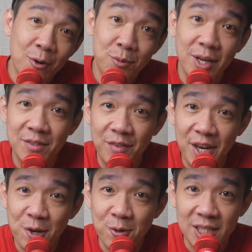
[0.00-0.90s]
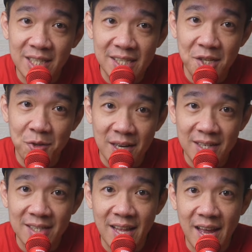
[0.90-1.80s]
hope today's video was easy to
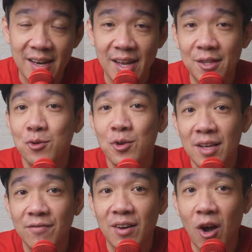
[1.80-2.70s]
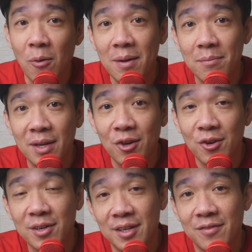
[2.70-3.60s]
understand and do leave a comment
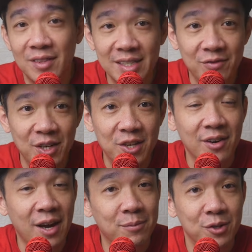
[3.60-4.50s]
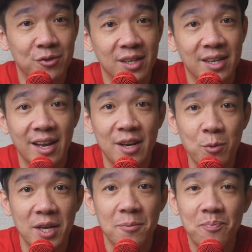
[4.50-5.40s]
below if this video helped you in any
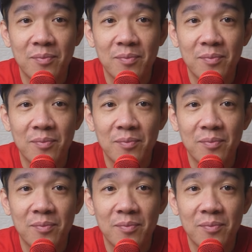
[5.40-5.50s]
way.